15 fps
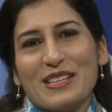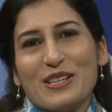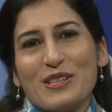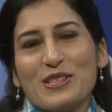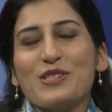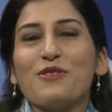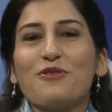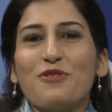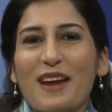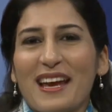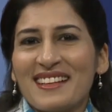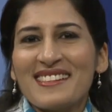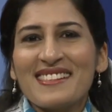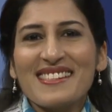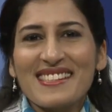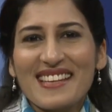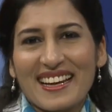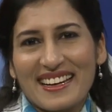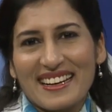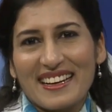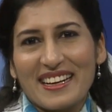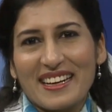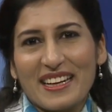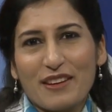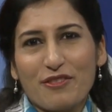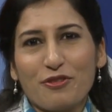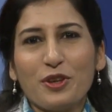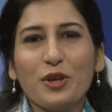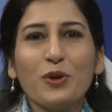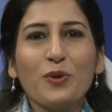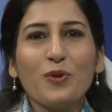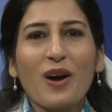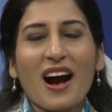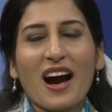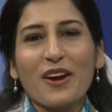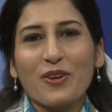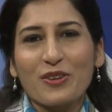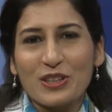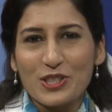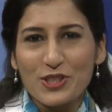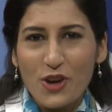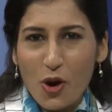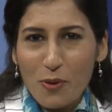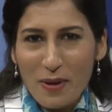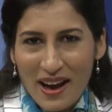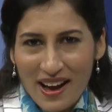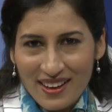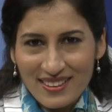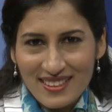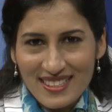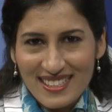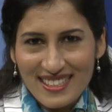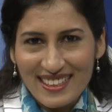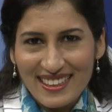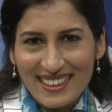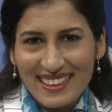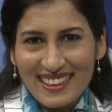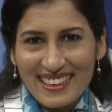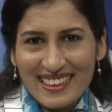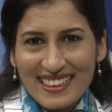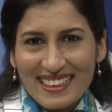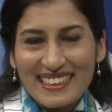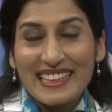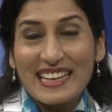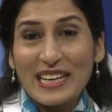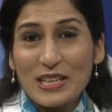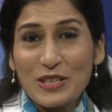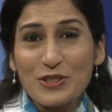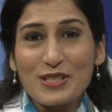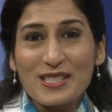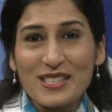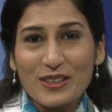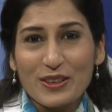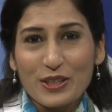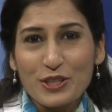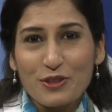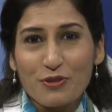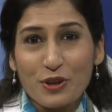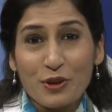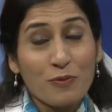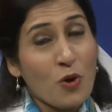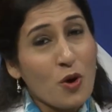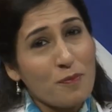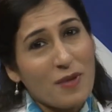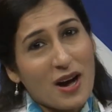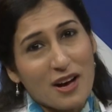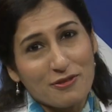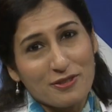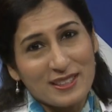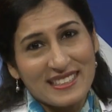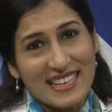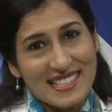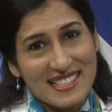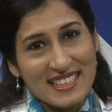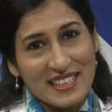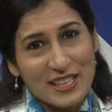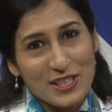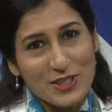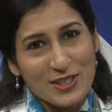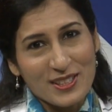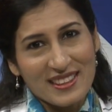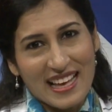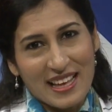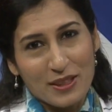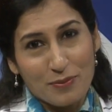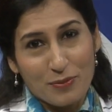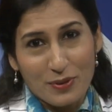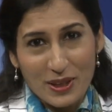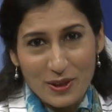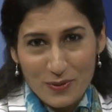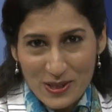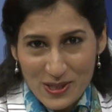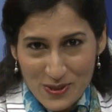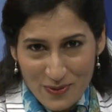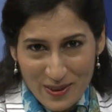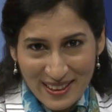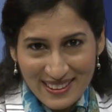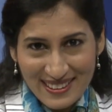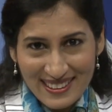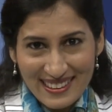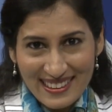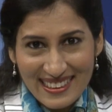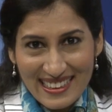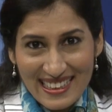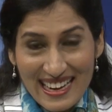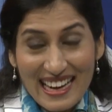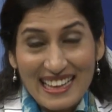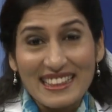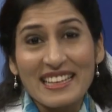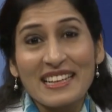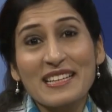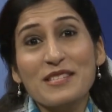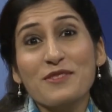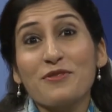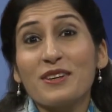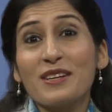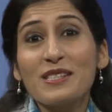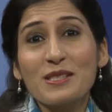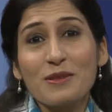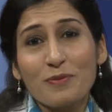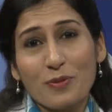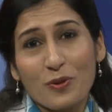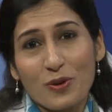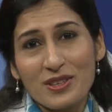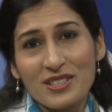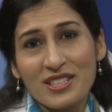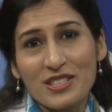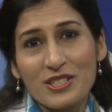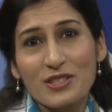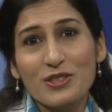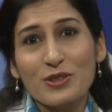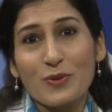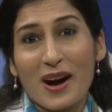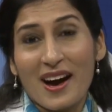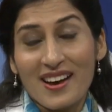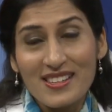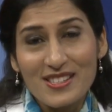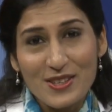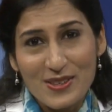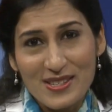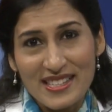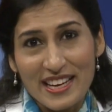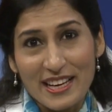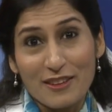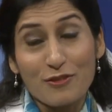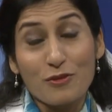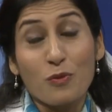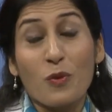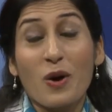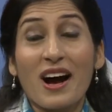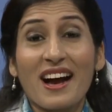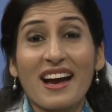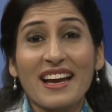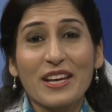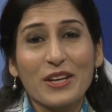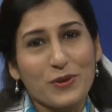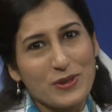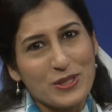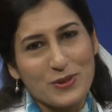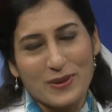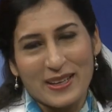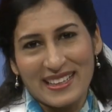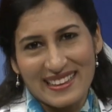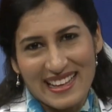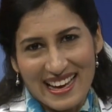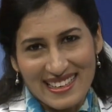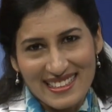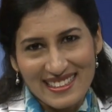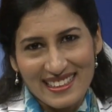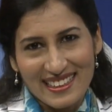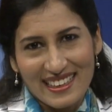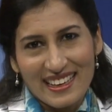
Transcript: So friends, if you are on a job hunt, keen to search for a more powerful designation than the previous one, I think it's first important to ask yourself why you are doing that.